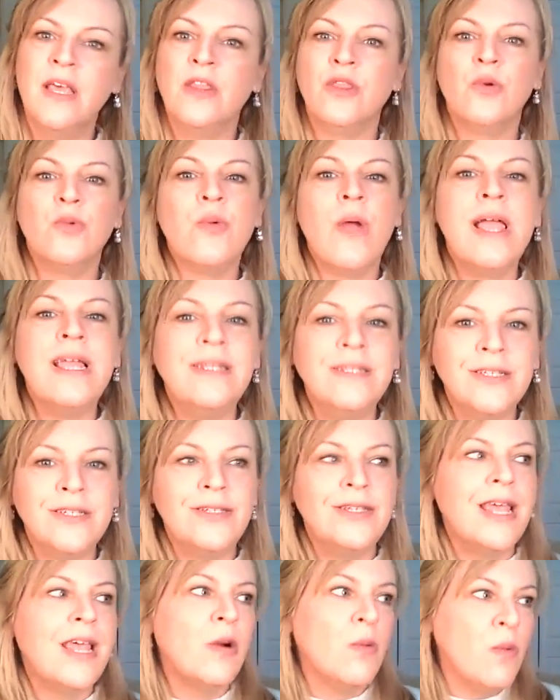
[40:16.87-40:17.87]
the right to
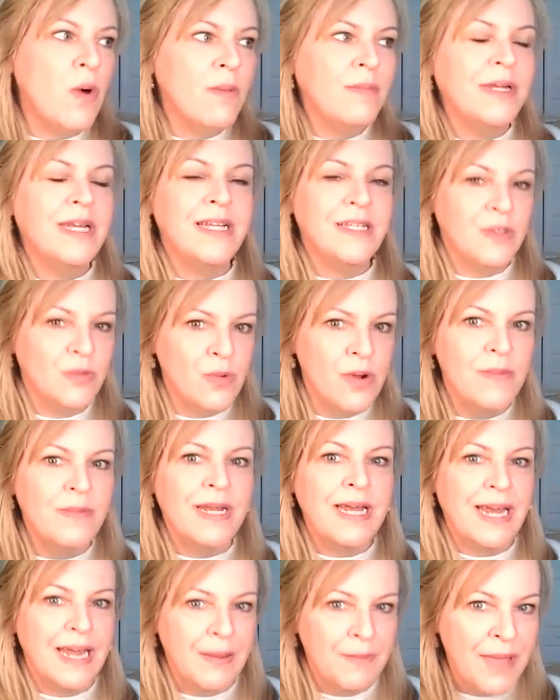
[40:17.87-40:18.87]
say a woman is a
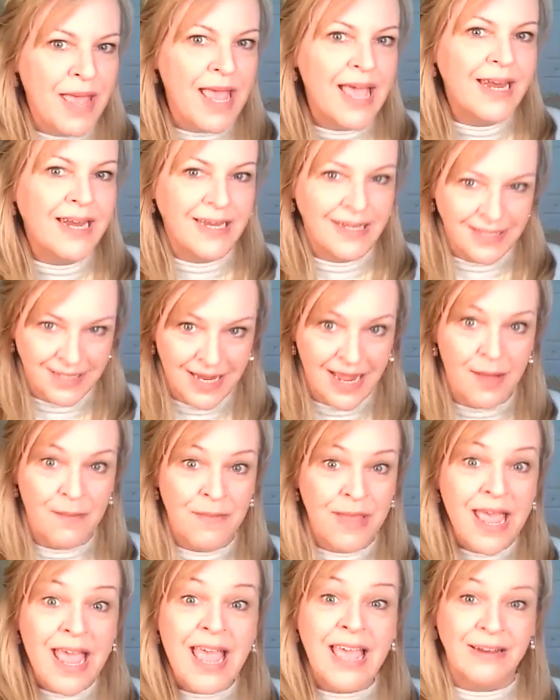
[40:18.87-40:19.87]
woman and a man is a
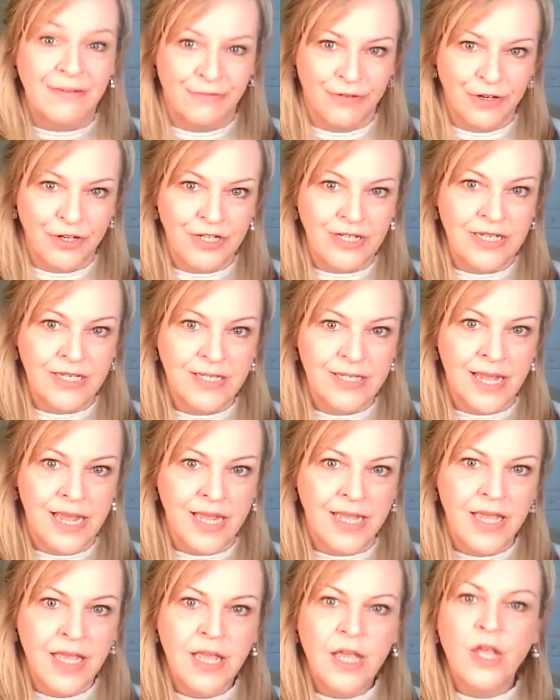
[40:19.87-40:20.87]
man, for goodness
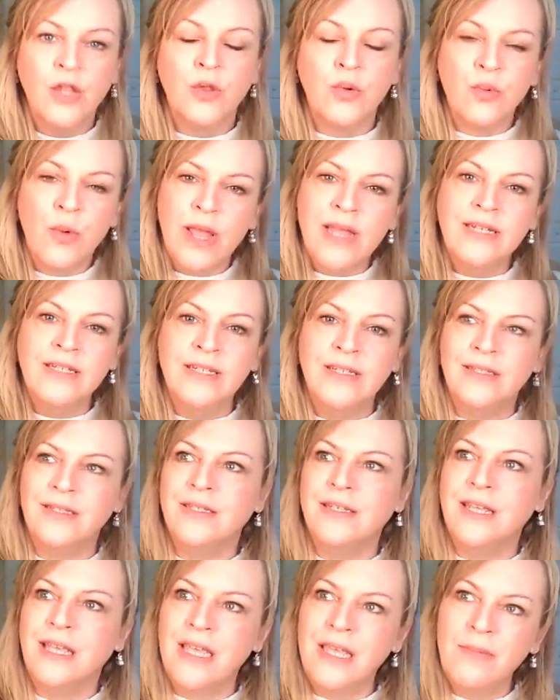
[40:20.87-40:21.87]
sake, the right to
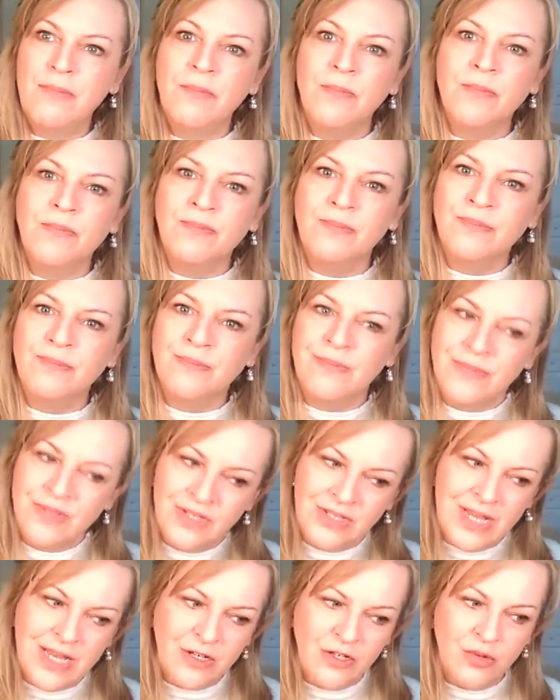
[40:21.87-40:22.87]
keep
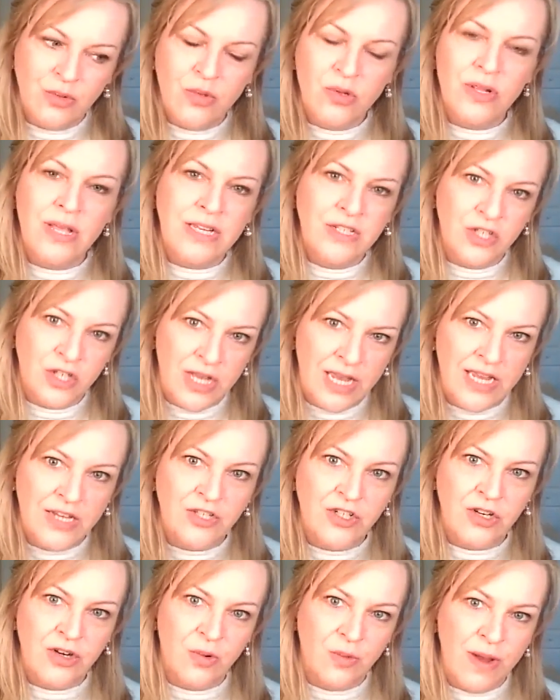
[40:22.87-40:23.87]
sexual
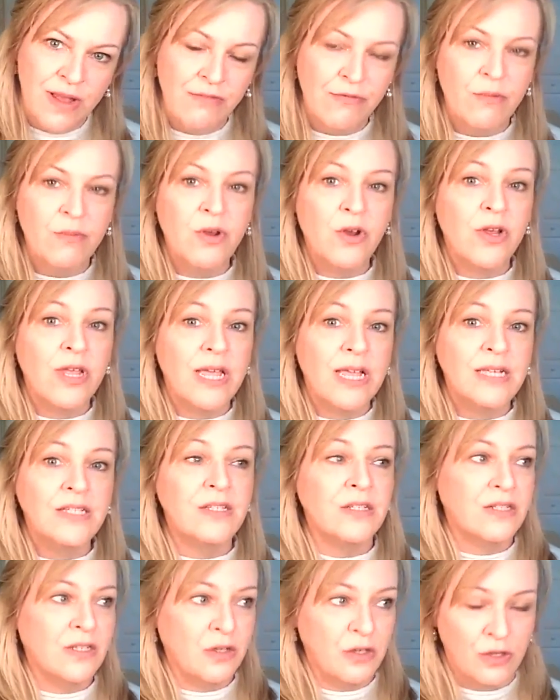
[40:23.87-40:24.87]
education away from your kids
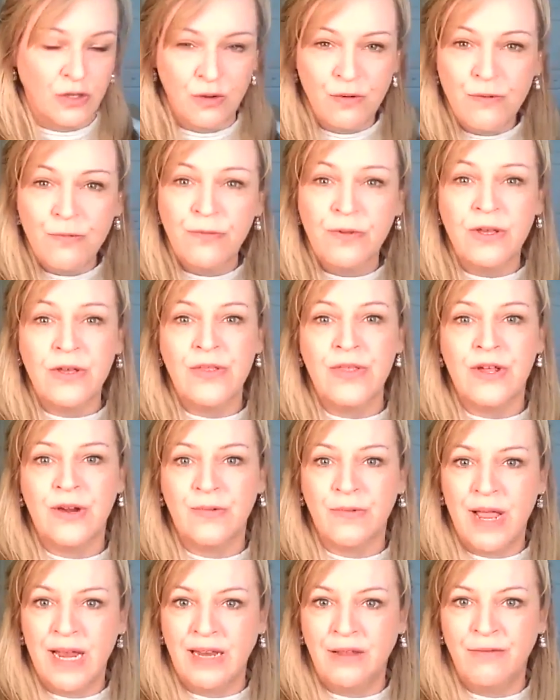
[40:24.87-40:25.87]
until you feel they're
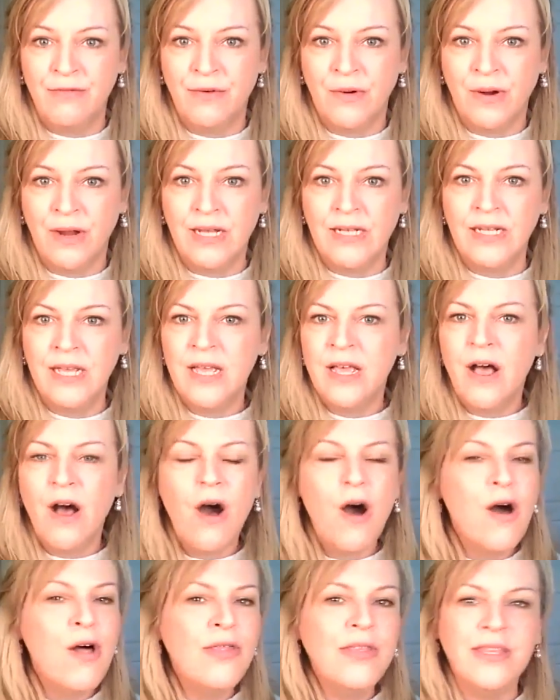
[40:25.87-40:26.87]
ready for it,
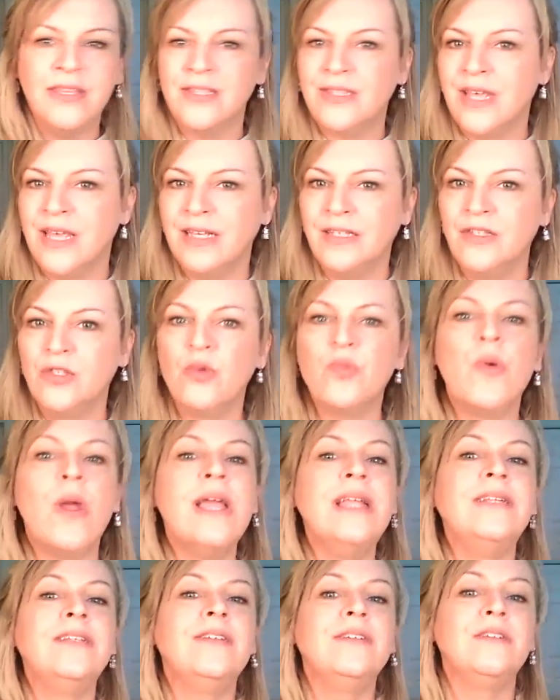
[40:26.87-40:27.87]
all these things, the
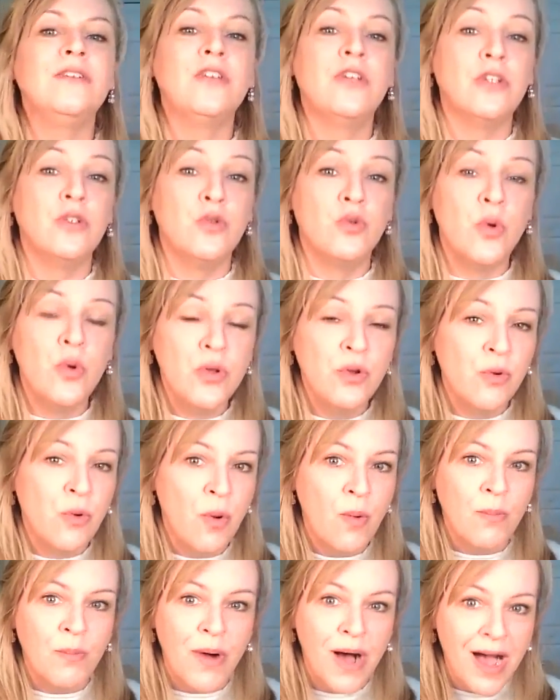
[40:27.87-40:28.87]
right to control your
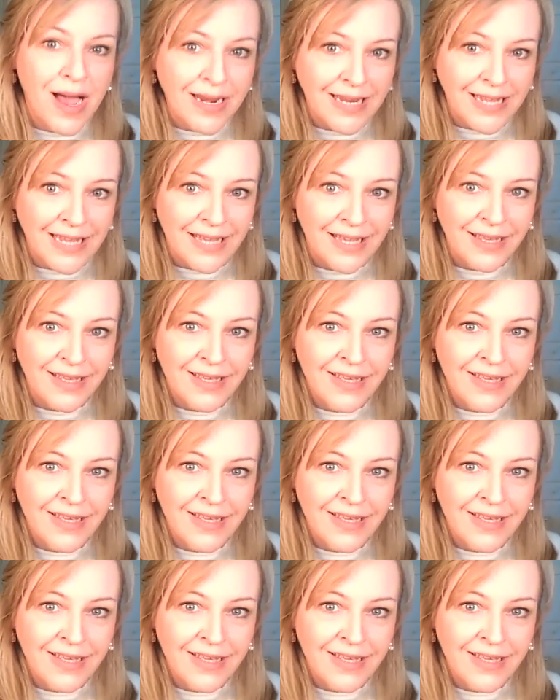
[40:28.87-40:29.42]
own body